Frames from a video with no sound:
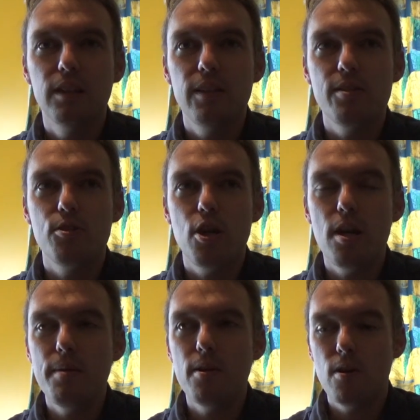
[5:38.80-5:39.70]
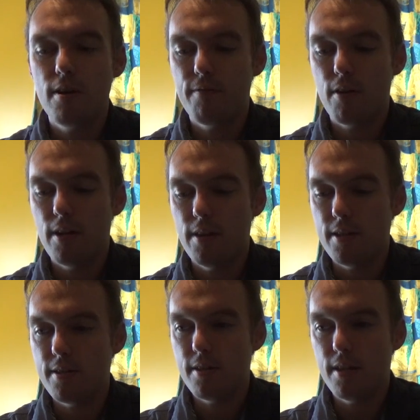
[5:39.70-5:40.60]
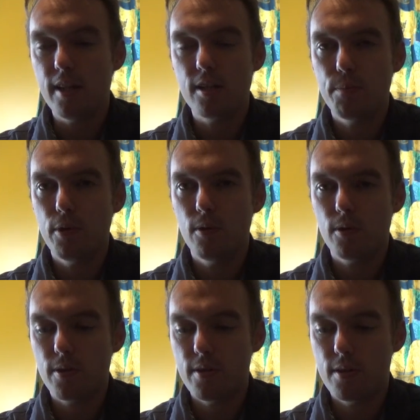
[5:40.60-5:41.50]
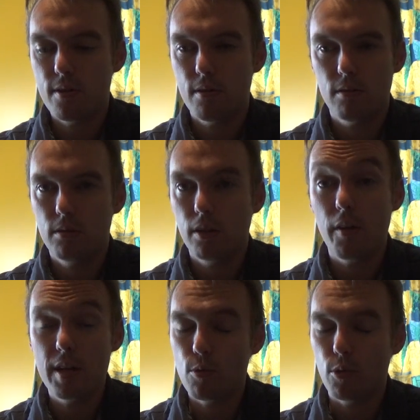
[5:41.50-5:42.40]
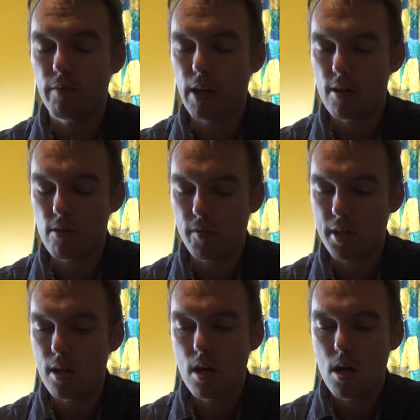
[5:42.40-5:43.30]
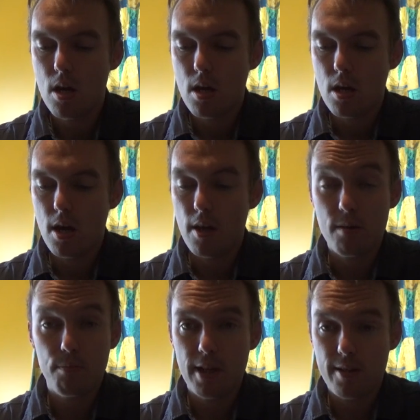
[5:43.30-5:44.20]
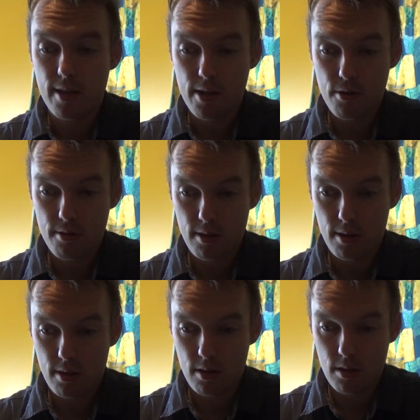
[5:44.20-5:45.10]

JB Hi-Fi, there's Xbox, you know, these are all gift cards obviously. There's PlayStation,